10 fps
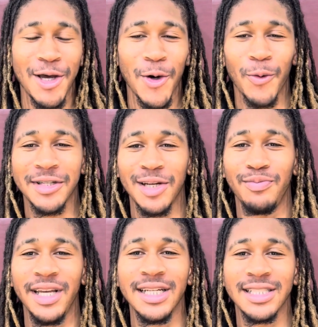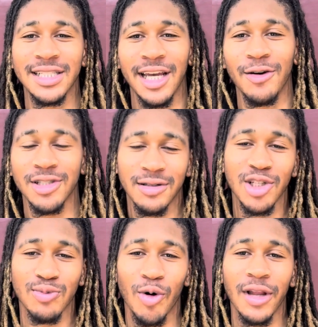Went to the beach, and it
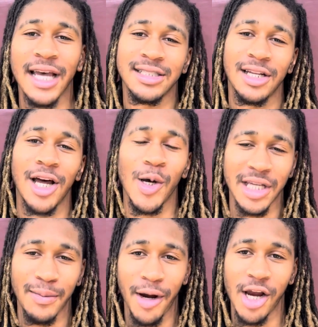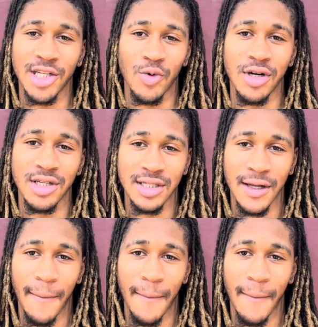was more relaxing than I would say Paris was.